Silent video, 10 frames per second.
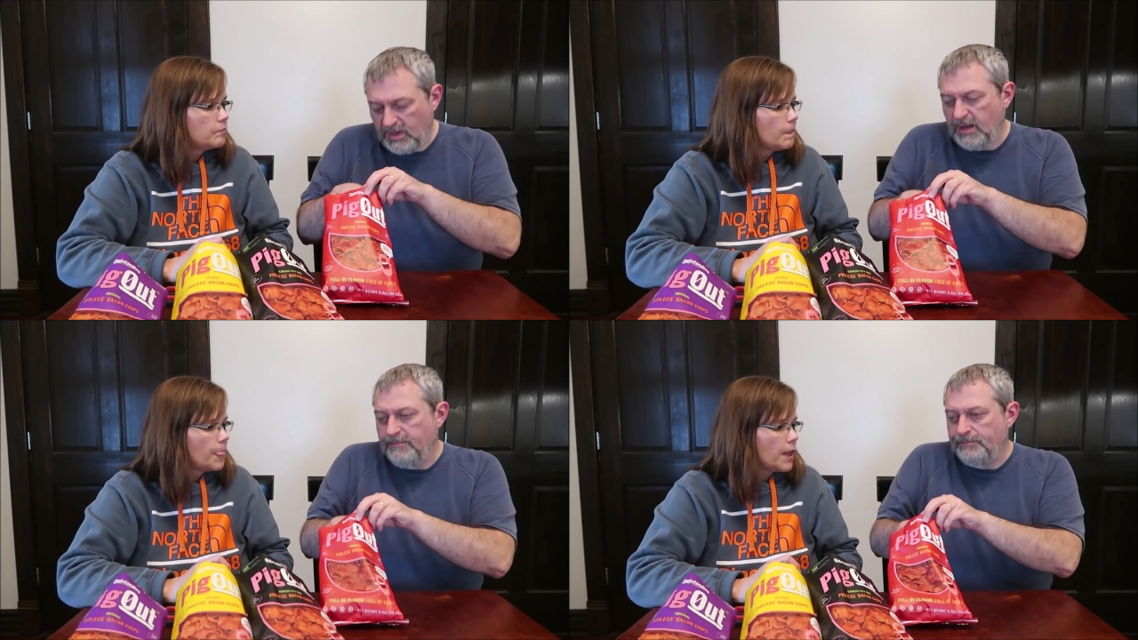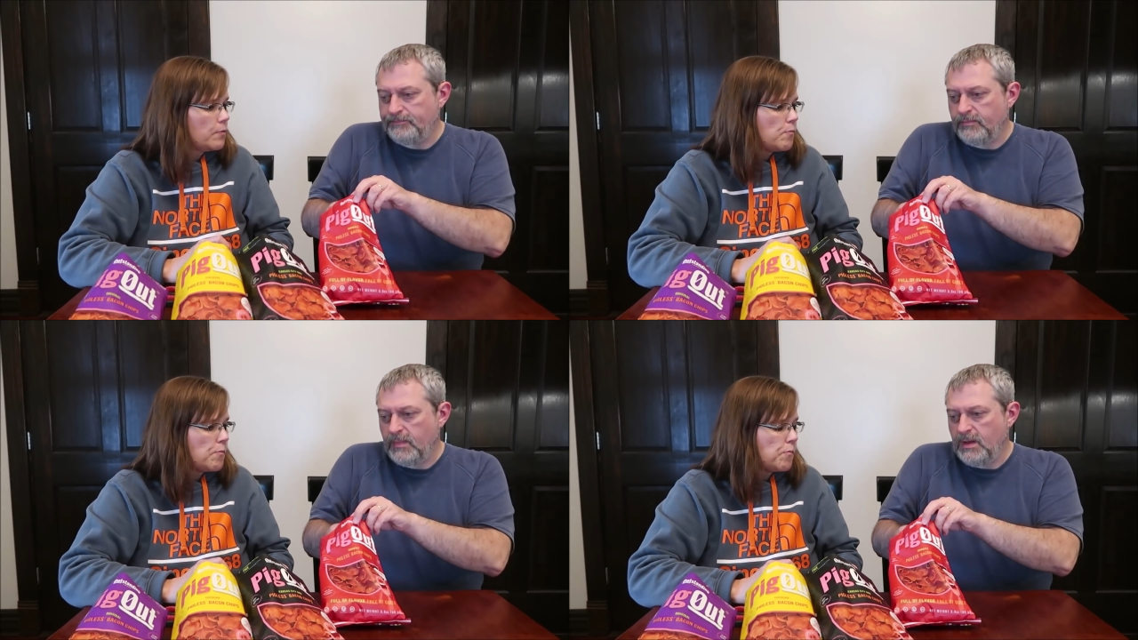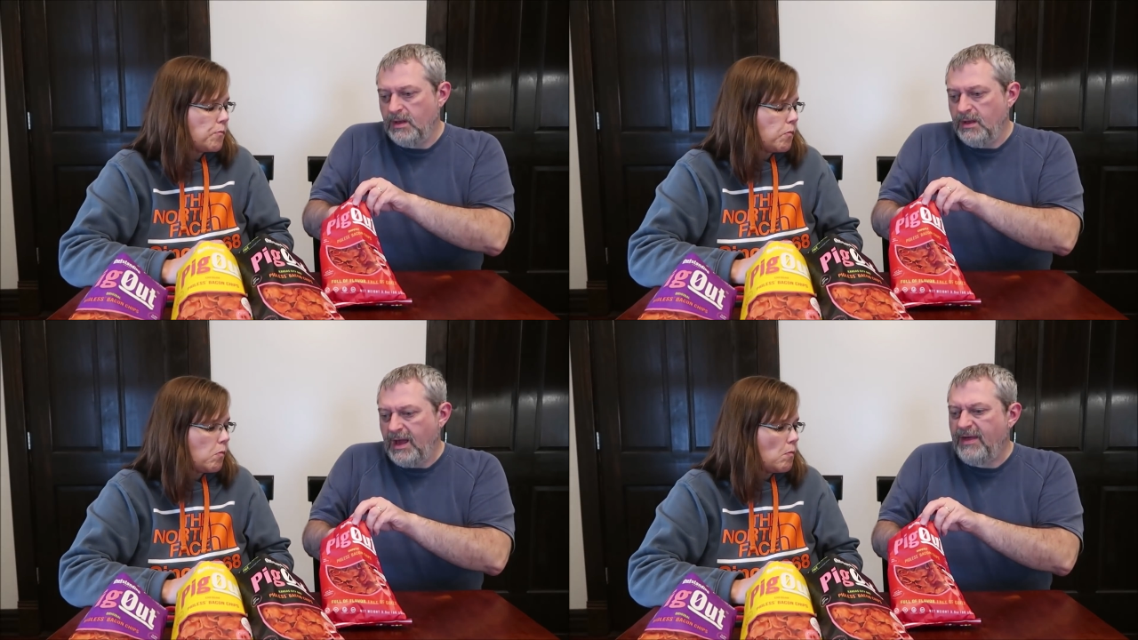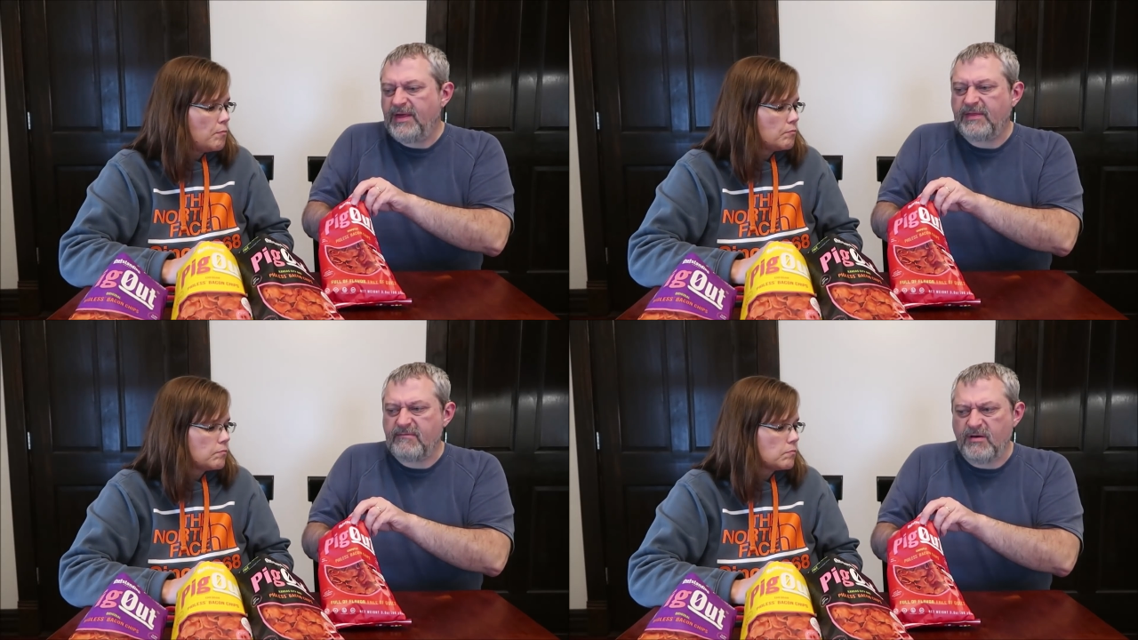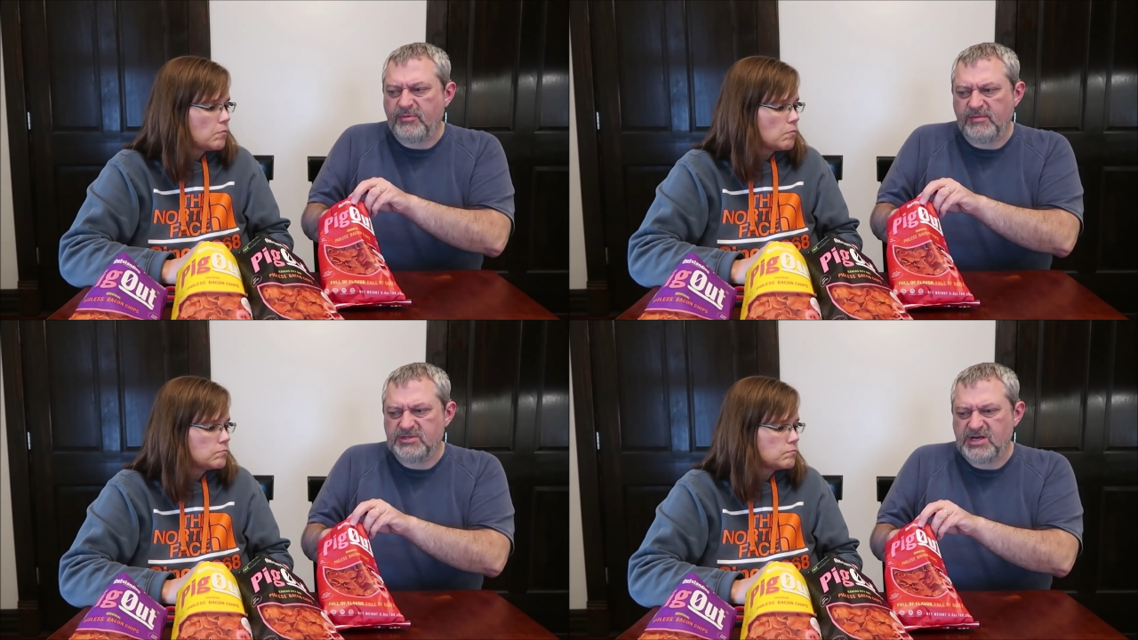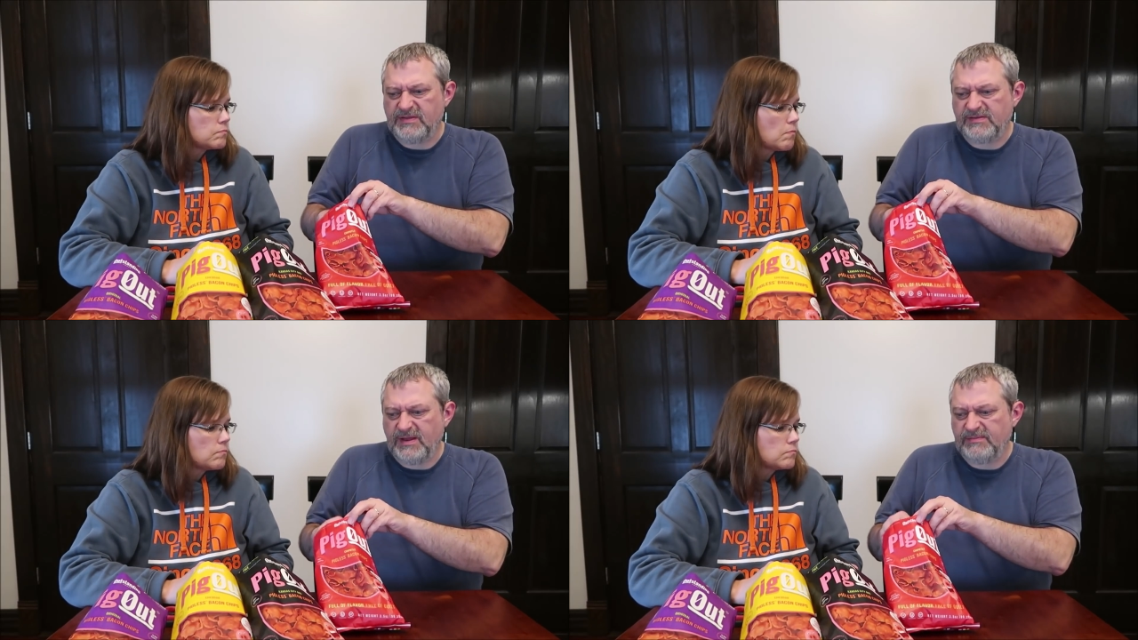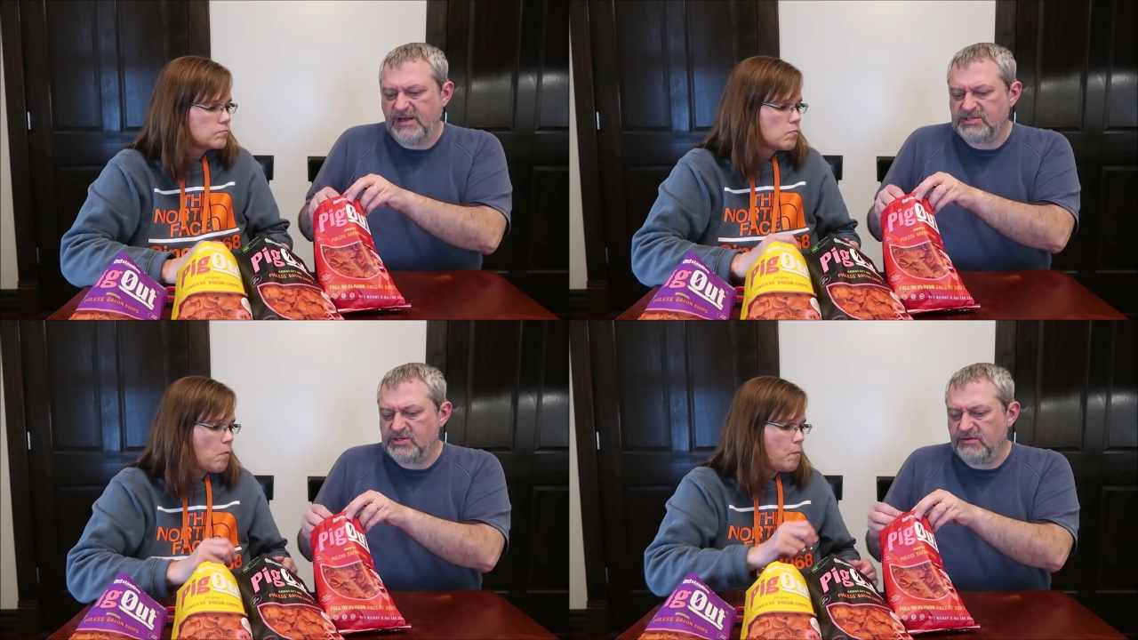Speaker 1: Yeah. I think they've all pretty much had the same texture.